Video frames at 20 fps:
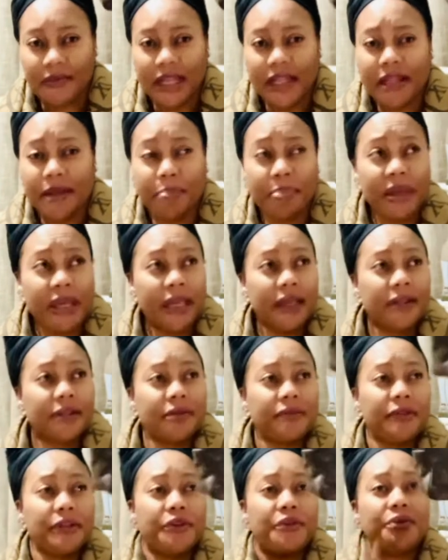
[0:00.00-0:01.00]
the biggest
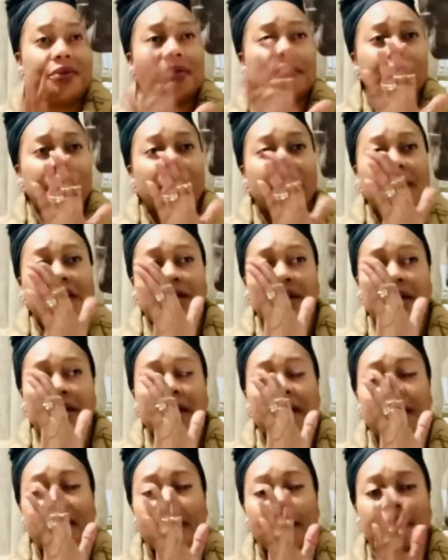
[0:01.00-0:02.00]
of the Trues collection.
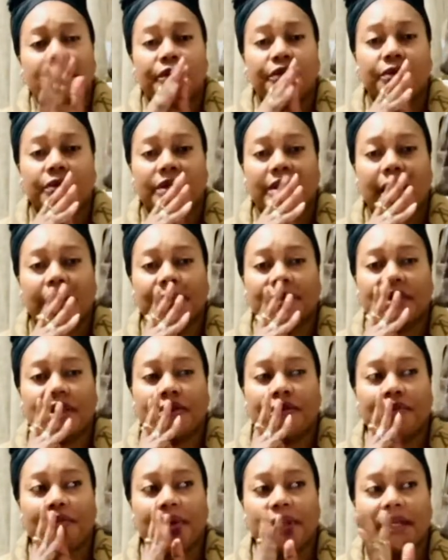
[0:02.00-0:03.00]
The Trues comes in
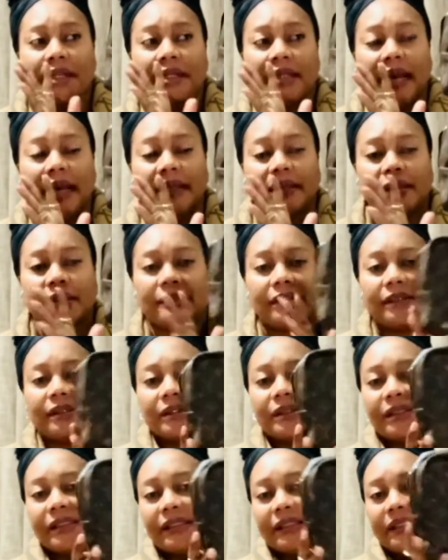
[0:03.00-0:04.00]
three sizes. So
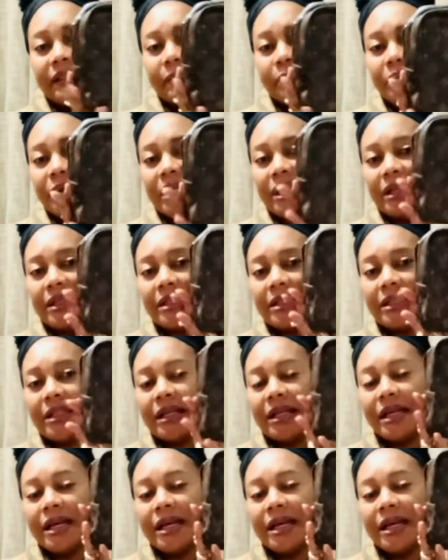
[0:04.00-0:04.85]
this is the biggest,